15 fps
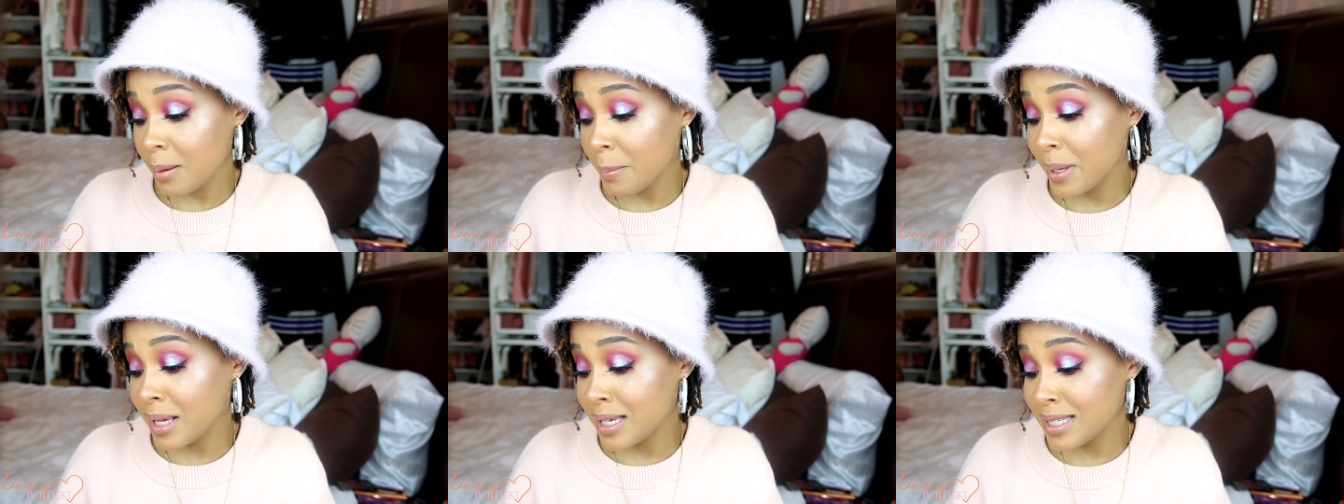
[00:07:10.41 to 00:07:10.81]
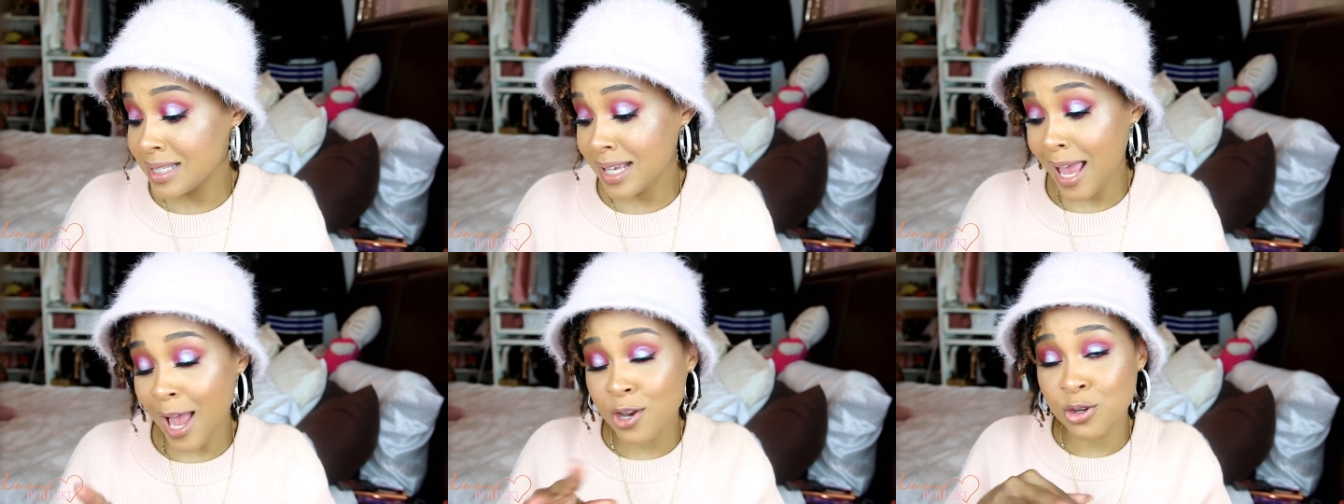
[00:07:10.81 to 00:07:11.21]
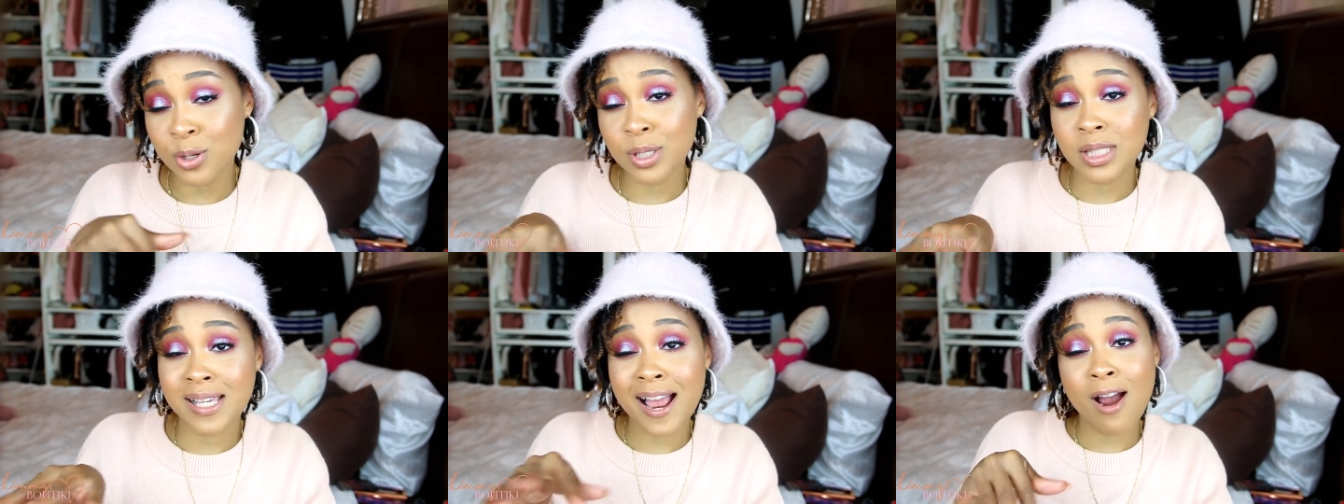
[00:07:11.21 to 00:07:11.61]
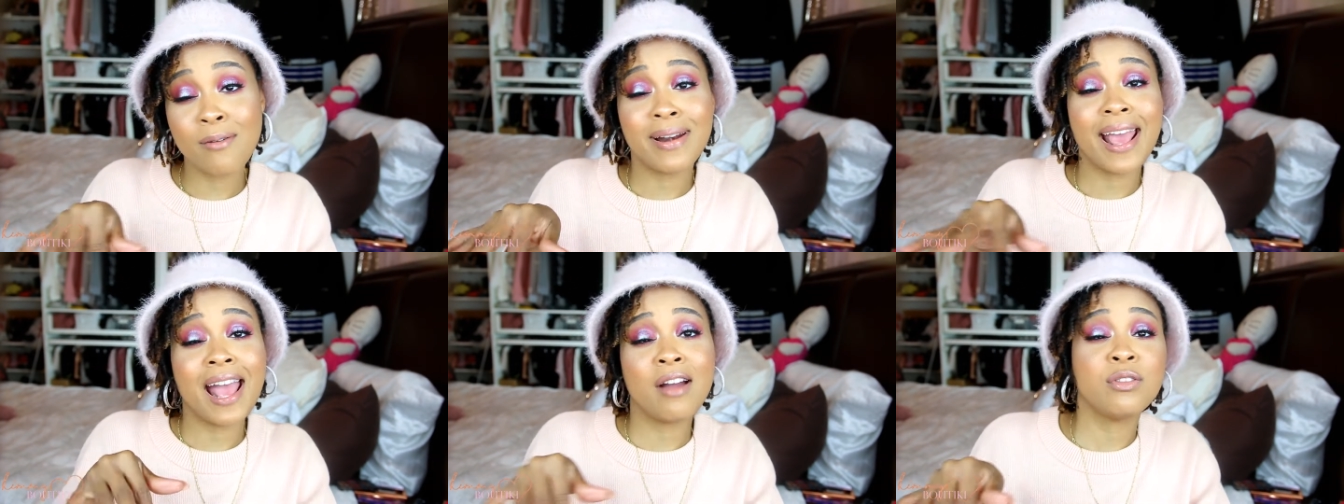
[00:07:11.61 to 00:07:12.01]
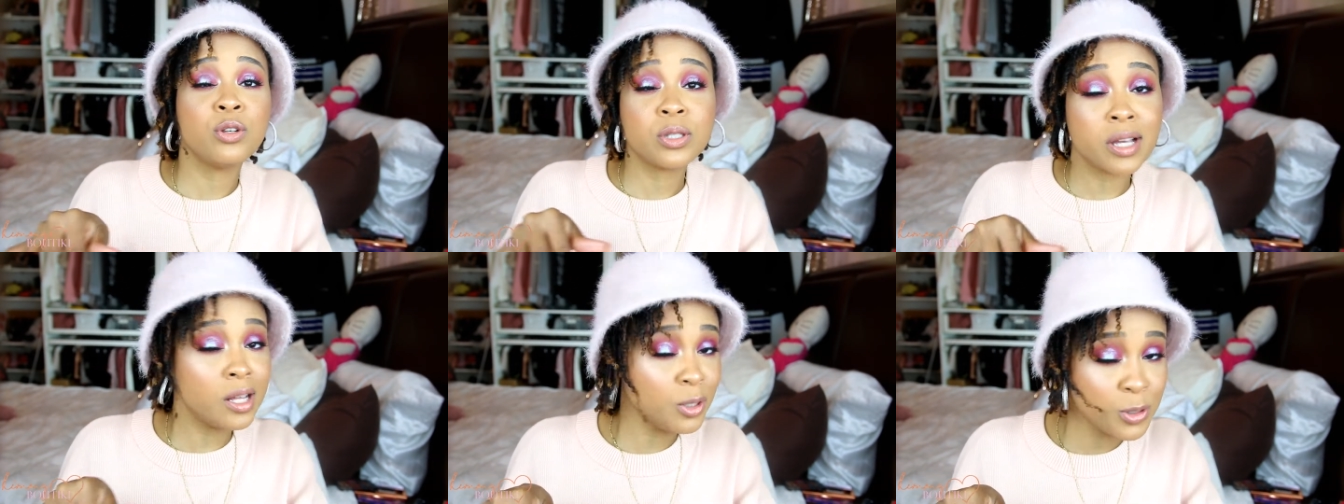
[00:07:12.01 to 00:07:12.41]
Because as you can see, I already have those
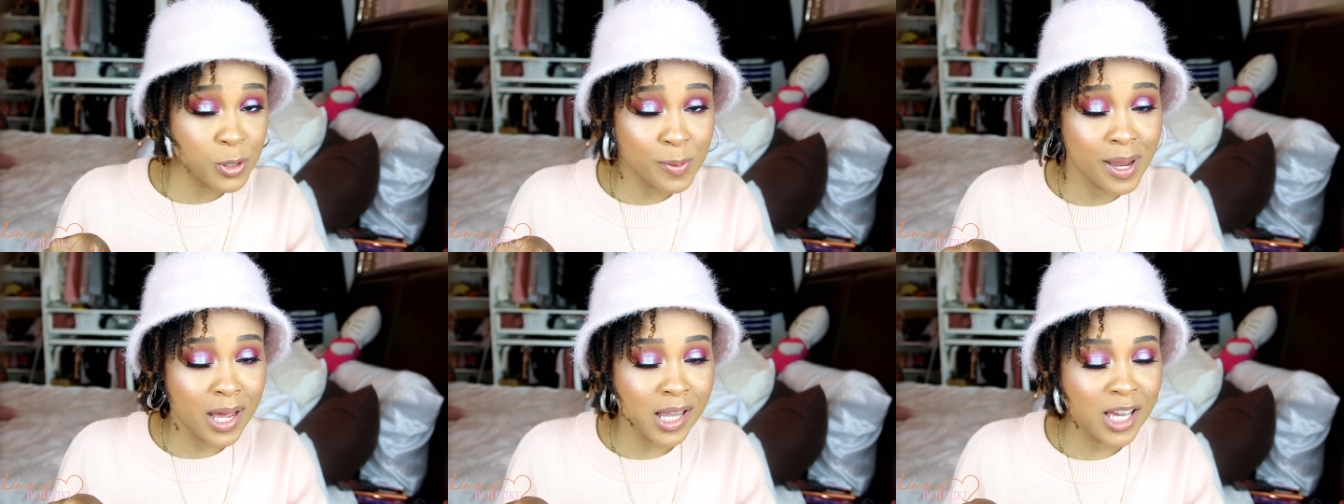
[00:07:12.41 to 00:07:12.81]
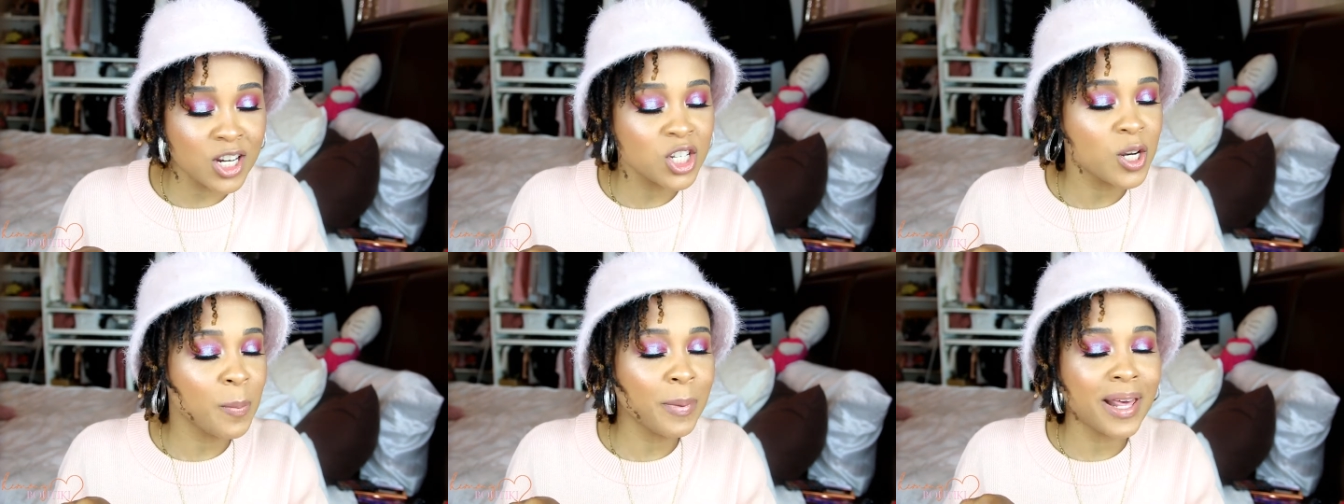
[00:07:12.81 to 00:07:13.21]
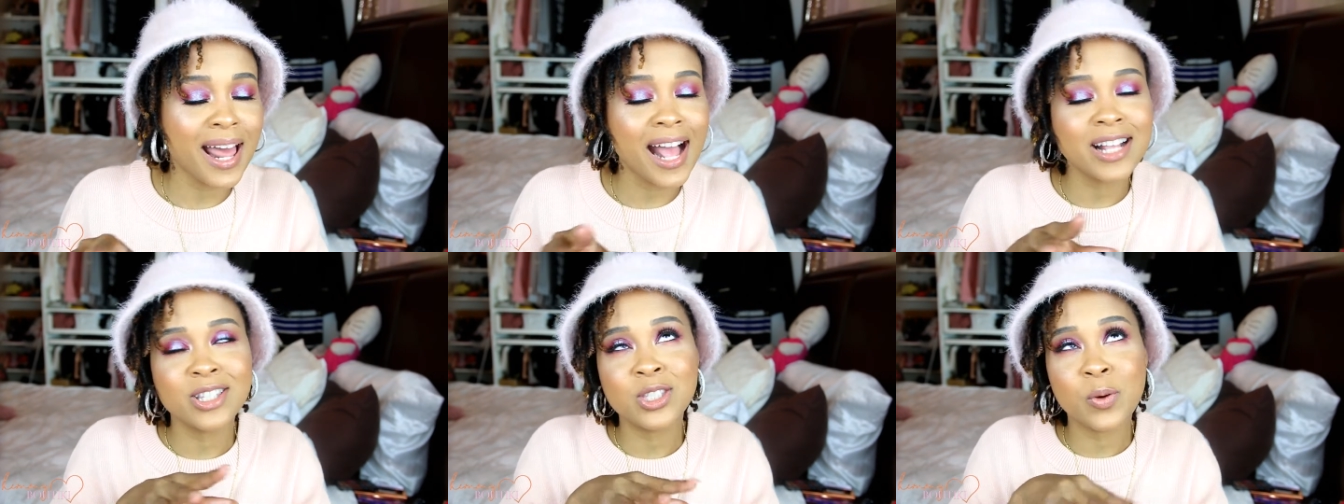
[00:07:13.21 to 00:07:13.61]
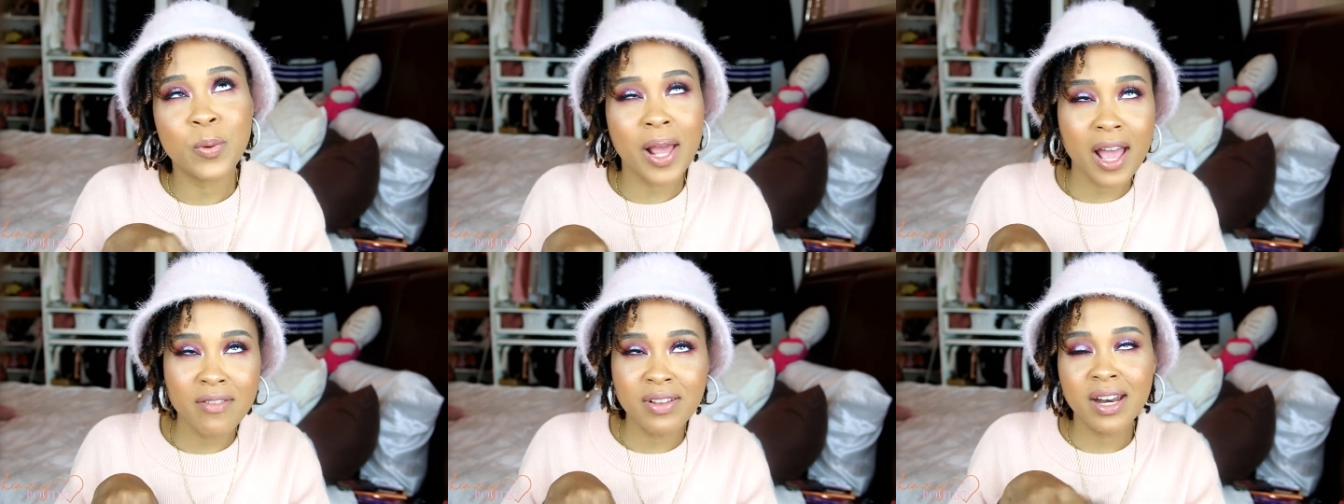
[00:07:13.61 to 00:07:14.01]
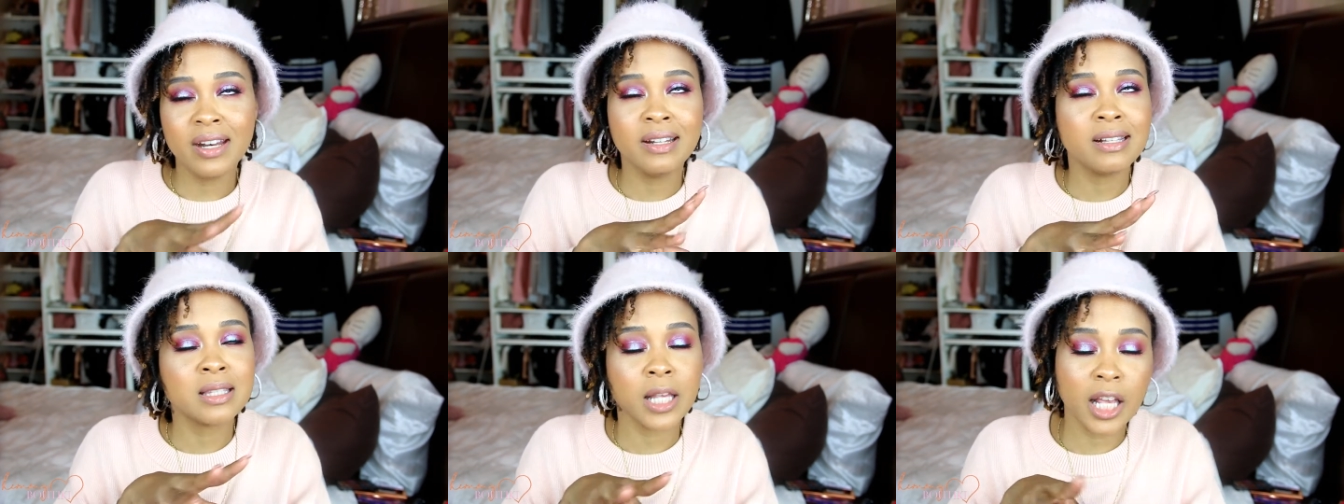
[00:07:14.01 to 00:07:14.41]
colors in my collection, but I don't have it in this